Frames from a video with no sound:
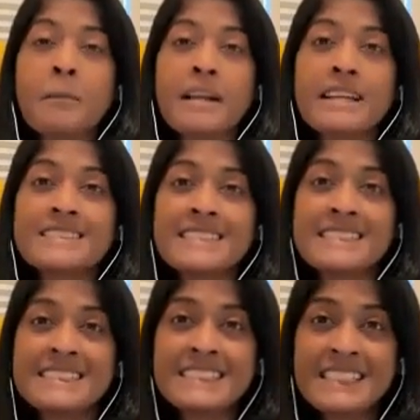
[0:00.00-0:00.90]
But it's an
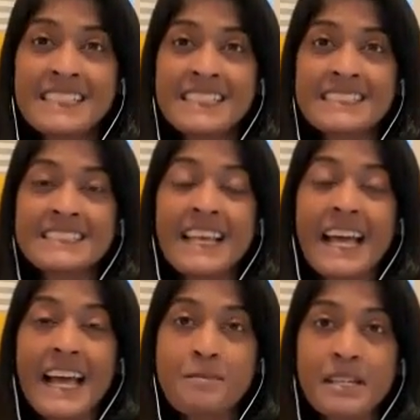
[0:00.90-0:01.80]
insidious
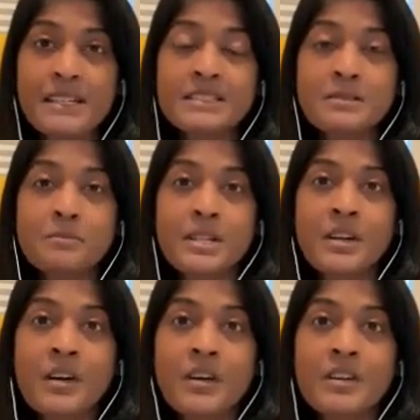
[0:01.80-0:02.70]
habit
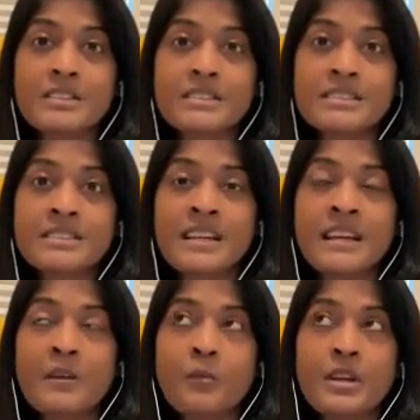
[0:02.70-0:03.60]
because
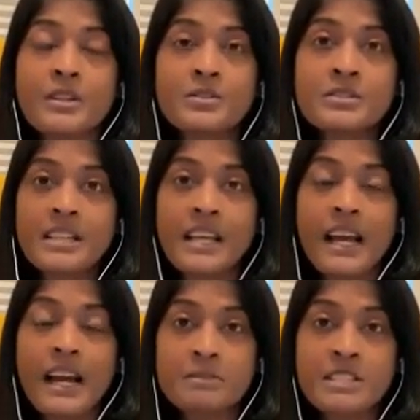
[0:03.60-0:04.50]
when you
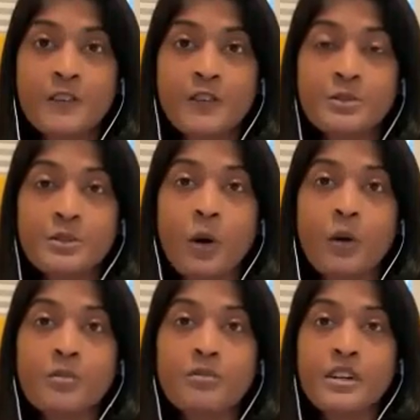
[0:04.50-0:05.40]
say I'm terrible
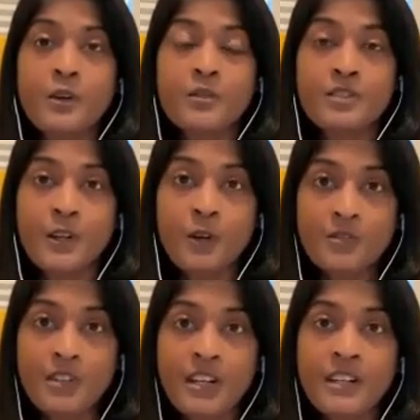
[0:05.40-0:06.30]
over and over and
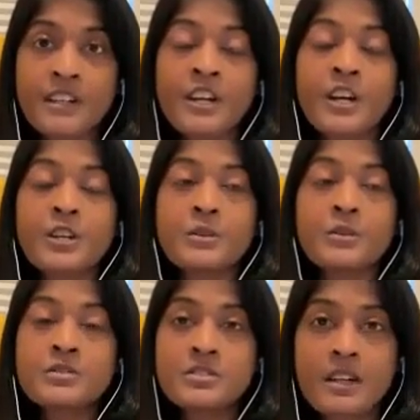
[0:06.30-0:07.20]
over,
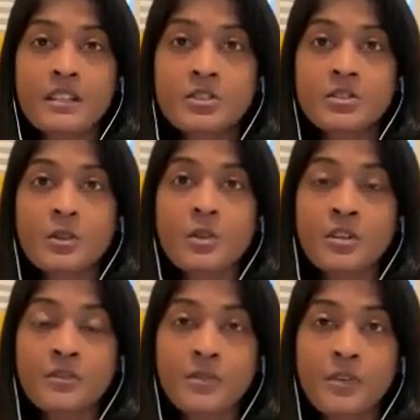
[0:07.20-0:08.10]
you start to
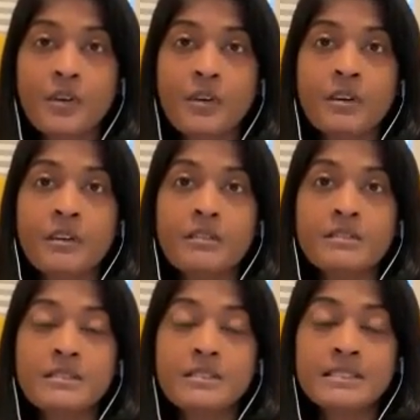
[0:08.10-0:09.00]
look for
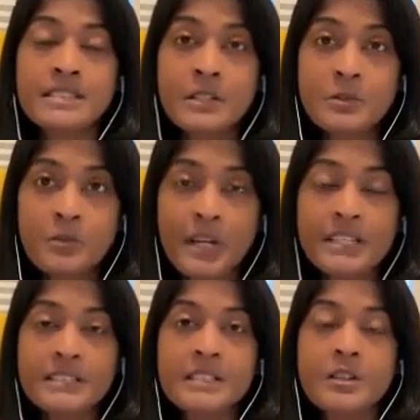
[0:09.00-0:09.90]
subtle
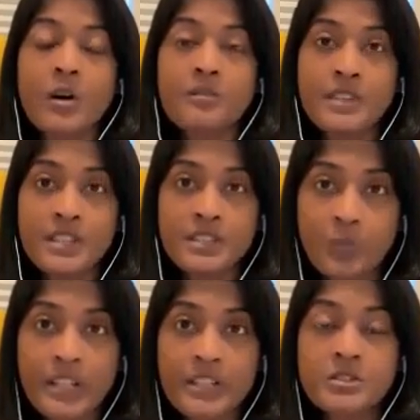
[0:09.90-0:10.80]
ways and
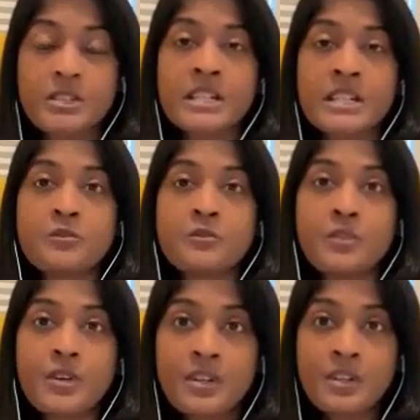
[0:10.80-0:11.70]
obvious ways to
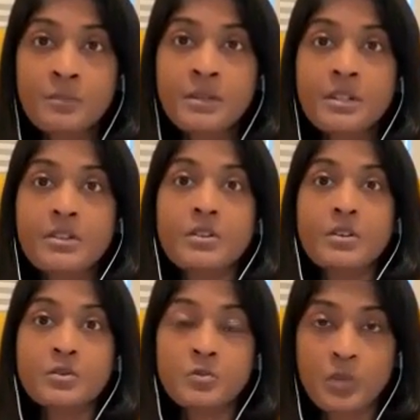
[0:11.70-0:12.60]
confirm
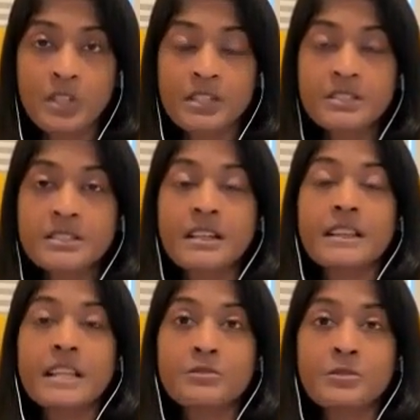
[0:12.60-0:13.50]
those words
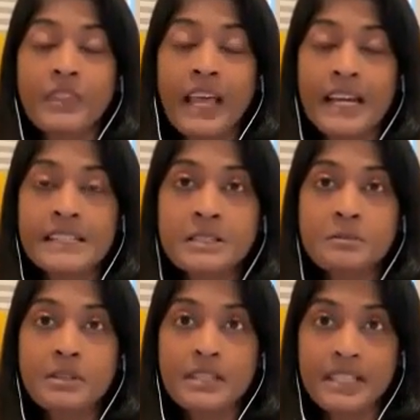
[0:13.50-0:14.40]
and therefore that
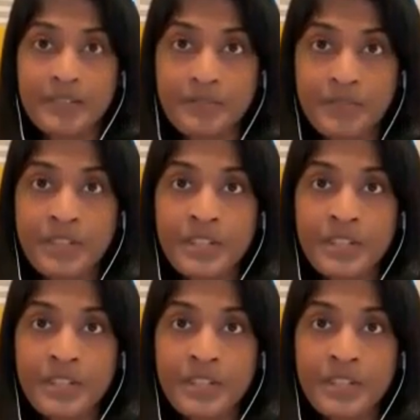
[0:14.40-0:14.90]
belief.